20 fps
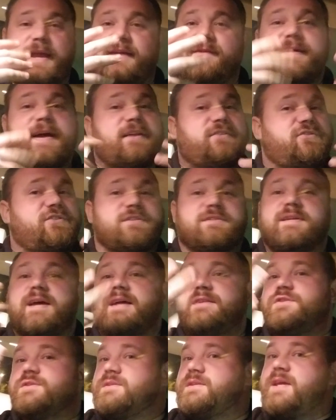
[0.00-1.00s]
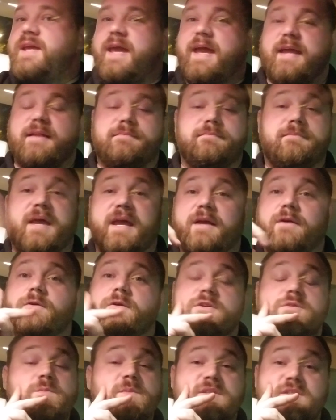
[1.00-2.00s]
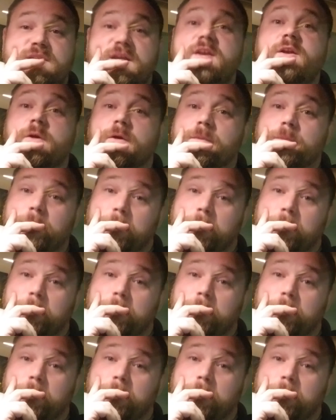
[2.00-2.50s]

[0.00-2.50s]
I just, I just can't make Christmas dinner.